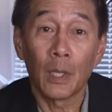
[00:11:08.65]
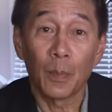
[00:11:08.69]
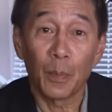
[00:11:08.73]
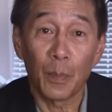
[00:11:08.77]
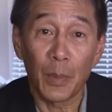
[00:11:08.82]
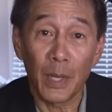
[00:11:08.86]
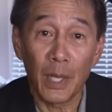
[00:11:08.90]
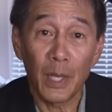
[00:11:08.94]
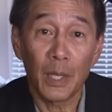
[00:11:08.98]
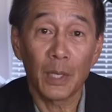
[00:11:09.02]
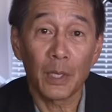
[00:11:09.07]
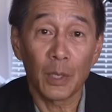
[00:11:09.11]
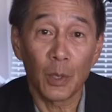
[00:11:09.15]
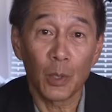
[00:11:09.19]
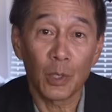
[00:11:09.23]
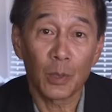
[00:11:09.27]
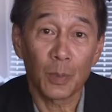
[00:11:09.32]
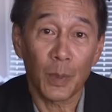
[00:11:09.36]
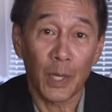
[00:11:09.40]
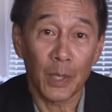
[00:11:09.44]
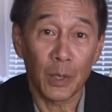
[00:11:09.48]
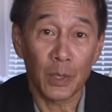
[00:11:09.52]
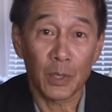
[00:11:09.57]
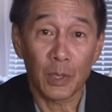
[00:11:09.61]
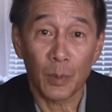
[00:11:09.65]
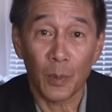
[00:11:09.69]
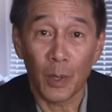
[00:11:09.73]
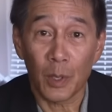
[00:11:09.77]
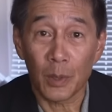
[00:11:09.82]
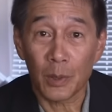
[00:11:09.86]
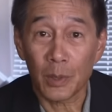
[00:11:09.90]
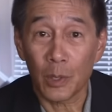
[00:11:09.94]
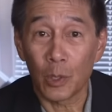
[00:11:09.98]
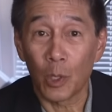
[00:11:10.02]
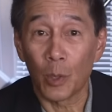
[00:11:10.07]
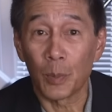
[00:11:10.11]
being used by the smart
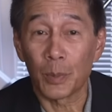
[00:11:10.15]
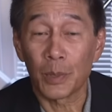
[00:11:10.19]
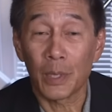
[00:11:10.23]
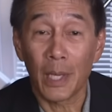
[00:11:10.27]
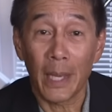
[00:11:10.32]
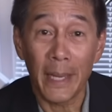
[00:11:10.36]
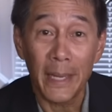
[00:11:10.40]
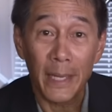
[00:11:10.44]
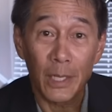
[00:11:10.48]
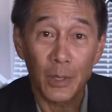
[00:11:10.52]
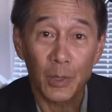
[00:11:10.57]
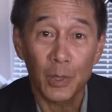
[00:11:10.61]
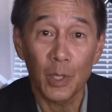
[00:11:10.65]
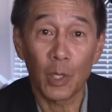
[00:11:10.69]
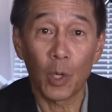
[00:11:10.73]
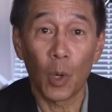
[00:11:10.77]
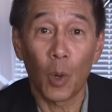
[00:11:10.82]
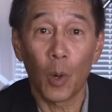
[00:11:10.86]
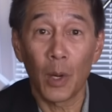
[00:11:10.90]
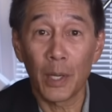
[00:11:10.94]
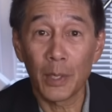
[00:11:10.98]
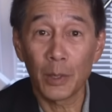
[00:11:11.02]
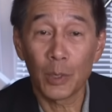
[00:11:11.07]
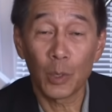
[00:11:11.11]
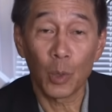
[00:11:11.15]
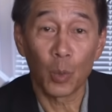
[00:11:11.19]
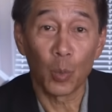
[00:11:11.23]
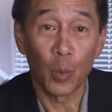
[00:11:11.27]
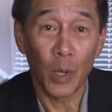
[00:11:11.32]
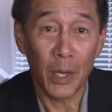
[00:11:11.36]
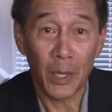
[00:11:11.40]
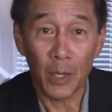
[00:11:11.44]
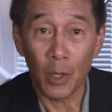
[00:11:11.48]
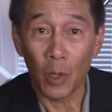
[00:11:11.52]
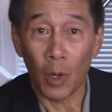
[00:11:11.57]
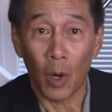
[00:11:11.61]
scopes is going to
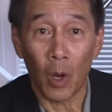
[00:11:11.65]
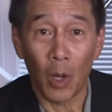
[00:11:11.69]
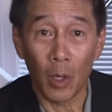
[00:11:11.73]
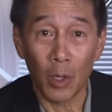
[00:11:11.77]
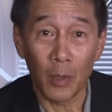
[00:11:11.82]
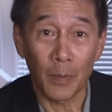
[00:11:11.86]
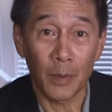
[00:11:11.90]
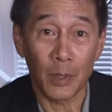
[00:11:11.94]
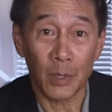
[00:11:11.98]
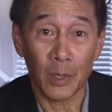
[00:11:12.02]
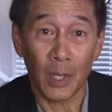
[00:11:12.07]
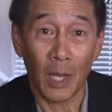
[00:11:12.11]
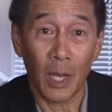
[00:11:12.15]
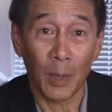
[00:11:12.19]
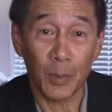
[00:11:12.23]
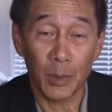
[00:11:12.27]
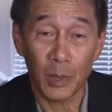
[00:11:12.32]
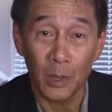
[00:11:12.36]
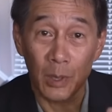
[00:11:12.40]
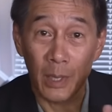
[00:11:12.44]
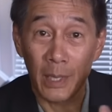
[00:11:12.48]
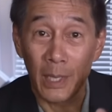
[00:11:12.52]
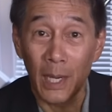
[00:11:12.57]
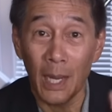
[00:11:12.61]
render all of this obsolete.